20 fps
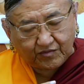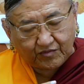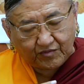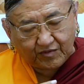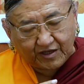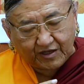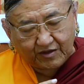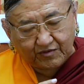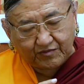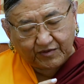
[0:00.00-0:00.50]

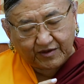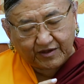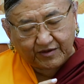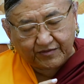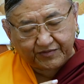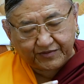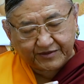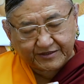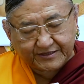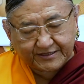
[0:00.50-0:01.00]
while we are
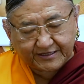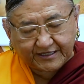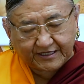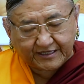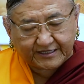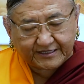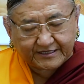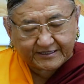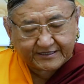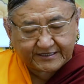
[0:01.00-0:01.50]

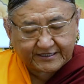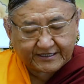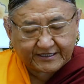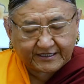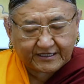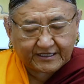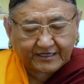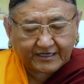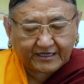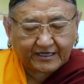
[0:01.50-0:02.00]
physically
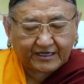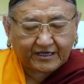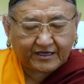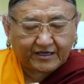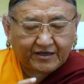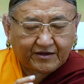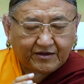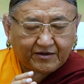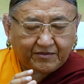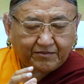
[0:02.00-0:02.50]
sick,
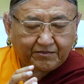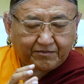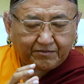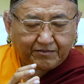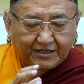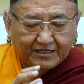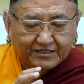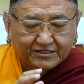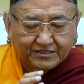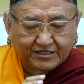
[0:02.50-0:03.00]

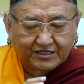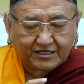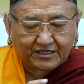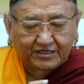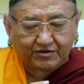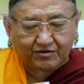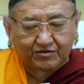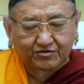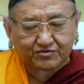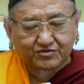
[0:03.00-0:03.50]

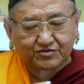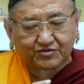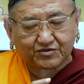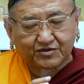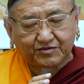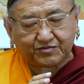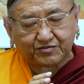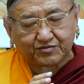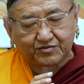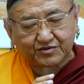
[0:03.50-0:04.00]
mentally also,
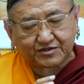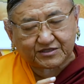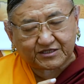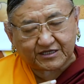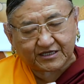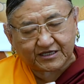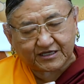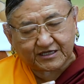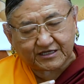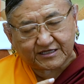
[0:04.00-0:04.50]
if you
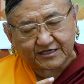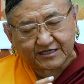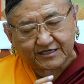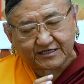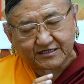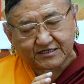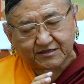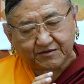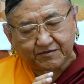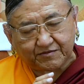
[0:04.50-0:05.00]
take it
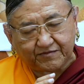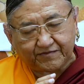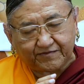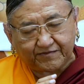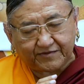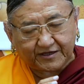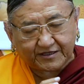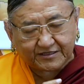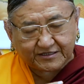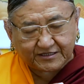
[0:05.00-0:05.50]
as a
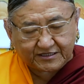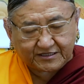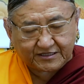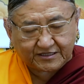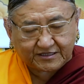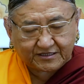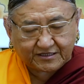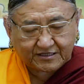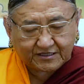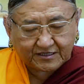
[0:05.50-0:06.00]

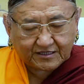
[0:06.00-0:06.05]
burden,